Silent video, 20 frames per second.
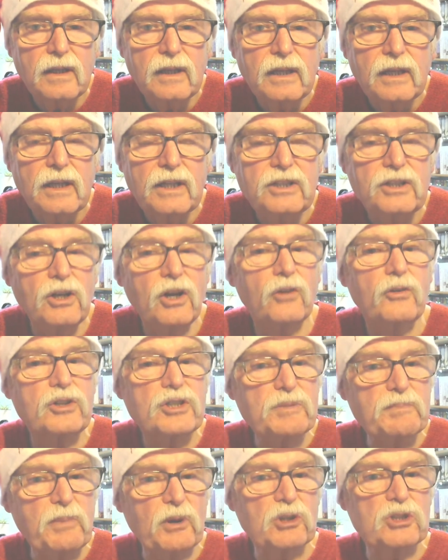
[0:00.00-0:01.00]
And you're
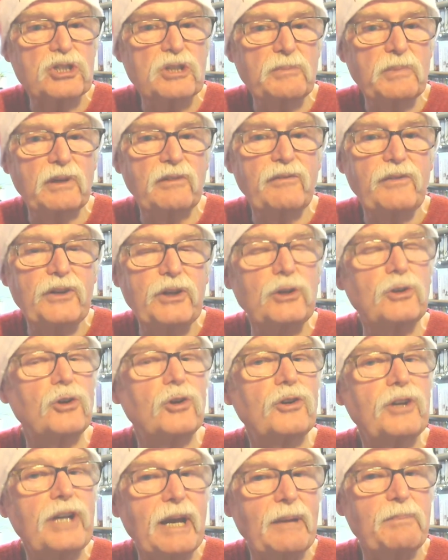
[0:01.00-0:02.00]
responsible for your
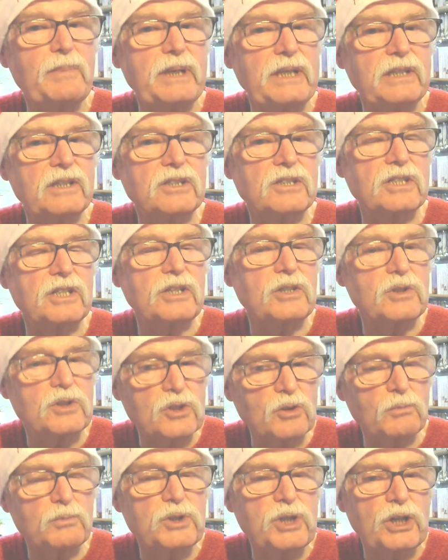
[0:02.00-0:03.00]
own happiness.
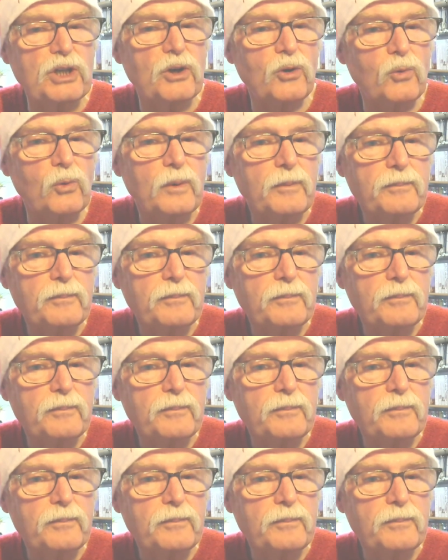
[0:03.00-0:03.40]
It's up to you.